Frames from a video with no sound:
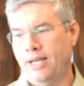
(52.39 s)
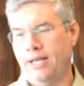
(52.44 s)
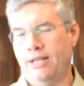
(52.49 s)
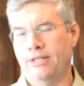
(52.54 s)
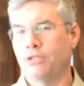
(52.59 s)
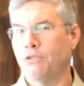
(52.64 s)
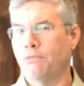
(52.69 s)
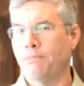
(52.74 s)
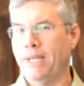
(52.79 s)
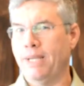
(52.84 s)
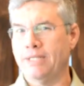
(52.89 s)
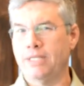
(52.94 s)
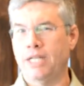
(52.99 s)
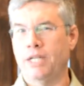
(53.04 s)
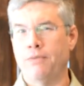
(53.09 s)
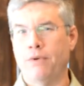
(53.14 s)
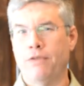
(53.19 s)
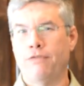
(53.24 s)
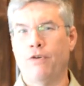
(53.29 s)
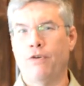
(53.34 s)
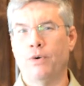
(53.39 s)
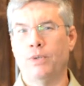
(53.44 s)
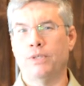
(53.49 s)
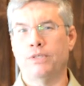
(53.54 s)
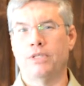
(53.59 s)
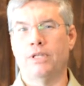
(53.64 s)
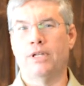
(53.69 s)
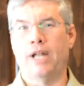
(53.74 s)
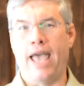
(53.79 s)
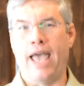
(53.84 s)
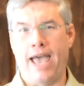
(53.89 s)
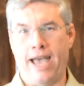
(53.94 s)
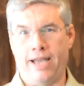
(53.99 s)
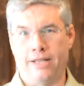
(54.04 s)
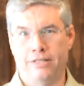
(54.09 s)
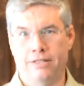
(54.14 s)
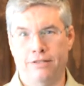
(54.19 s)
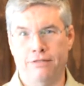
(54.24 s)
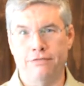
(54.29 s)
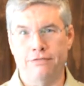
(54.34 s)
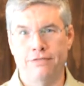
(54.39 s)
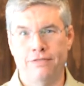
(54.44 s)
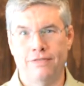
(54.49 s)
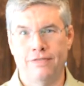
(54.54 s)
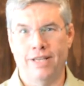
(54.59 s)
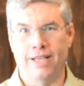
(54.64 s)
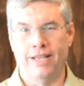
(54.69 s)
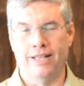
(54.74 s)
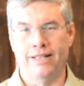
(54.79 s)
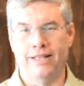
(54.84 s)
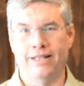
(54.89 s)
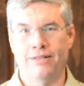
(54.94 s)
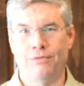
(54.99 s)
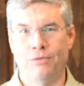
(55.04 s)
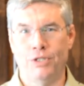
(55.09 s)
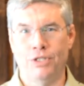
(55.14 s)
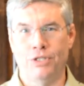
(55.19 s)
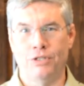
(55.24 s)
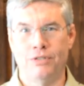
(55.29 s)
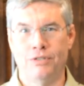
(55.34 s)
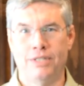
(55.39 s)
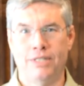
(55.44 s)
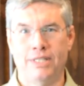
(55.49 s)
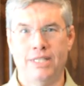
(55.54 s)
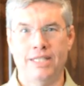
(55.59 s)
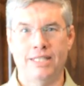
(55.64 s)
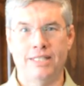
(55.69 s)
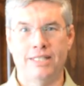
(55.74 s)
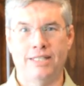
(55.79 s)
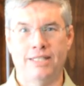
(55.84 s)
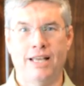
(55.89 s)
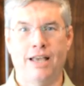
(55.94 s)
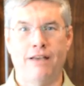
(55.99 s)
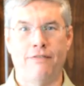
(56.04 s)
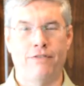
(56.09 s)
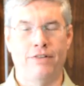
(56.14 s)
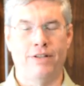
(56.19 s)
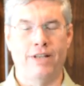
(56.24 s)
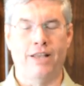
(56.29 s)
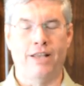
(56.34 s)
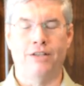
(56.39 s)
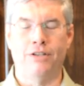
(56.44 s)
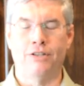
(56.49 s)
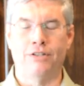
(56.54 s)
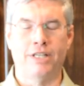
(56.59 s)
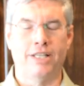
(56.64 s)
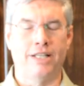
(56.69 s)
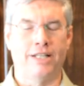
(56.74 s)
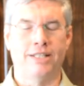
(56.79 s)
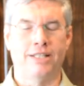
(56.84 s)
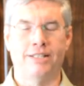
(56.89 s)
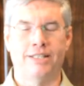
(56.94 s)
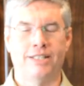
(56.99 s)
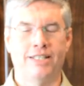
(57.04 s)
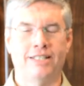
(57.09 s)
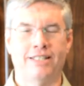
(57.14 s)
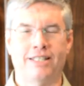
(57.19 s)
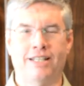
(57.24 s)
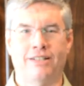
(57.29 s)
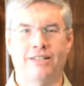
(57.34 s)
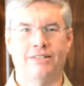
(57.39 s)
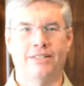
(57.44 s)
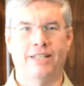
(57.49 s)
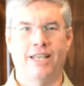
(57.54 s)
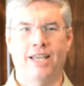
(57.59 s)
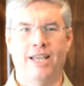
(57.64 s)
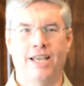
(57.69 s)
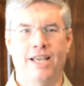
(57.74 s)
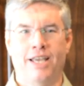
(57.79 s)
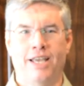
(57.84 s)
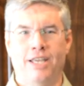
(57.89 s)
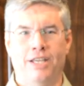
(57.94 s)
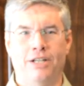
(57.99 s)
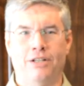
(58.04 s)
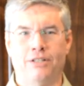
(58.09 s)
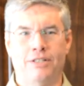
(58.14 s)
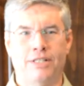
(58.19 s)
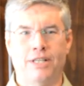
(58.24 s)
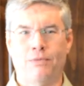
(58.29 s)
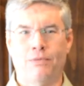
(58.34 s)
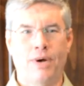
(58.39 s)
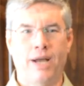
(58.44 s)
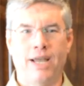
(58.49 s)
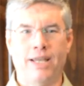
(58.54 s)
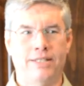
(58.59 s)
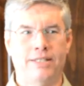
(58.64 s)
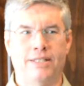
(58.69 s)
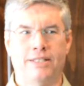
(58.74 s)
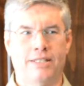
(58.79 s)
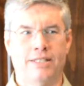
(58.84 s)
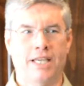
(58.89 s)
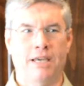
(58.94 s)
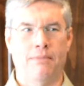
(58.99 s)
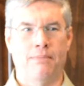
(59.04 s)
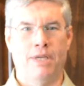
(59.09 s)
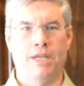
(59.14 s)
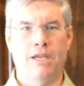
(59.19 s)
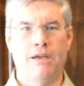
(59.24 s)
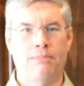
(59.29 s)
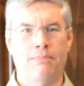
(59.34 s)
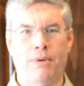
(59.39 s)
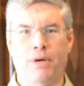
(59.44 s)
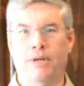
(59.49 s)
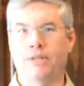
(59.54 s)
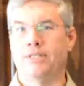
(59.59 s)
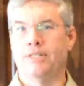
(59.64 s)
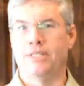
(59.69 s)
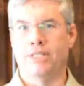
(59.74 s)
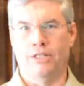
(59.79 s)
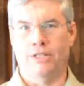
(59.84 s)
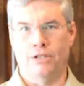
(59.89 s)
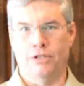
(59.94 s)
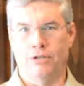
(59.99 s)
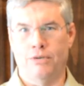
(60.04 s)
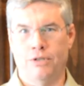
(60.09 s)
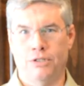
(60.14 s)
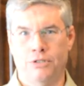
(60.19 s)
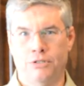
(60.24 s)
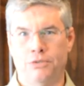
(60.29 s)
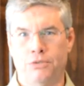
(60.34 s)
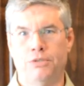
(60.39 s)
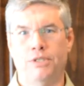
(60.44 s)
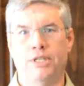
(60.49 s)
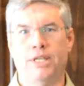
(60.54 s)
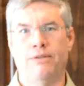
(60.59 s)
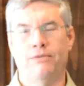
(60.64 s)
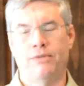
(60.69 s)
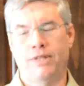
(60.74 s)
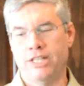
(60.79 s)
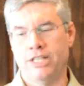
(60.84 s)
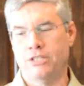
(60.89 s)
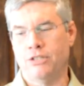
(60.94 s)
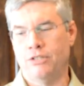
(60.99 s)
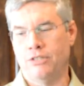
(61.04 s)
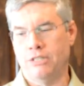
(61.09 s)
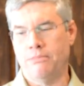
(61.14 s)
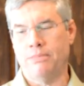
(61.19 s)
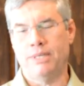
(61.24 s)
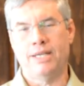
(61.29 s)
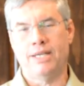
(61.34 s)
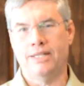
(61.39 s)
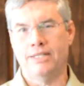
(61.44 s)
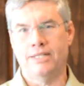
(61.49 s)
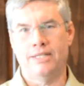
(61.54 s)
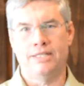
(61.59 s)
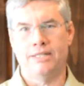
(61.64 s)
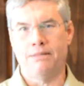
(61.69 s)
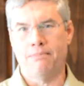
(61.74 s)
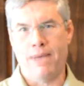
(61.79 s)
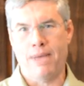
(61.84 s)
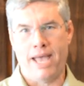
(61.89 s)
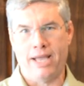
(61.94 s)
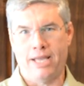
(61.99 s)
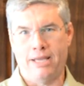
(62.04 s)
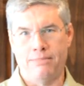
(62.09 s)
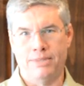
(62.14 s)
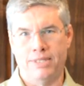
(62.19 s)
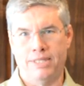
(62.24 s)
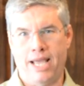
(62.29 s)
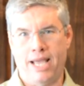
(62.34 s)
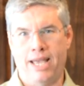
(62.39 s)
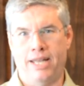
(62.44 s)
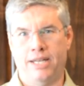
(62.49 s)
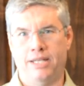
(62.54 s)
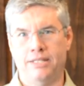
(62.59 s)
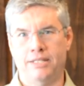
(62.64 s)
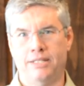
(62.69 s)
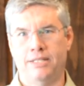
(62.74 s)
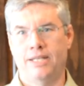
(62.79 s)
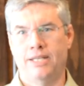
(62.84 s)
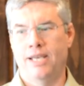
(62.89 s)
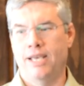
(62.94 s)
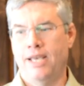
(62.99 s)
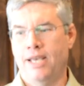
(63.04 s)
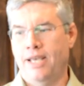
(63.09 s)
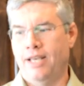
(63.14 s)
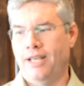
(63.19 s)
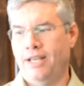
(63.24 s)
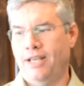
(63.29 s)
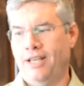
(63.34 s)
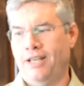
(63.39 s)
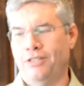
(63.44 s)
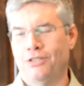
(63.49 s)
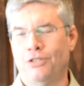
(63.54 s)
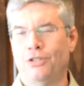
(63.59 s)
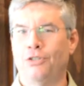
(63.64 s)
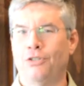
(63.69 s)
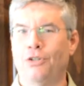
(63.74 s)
So basically we focus on active, and when you see stuff, and you'll get listings that'll say, you say, why is this coming up on Zillow or Trulia? Well, that's usually because it's in backup status. So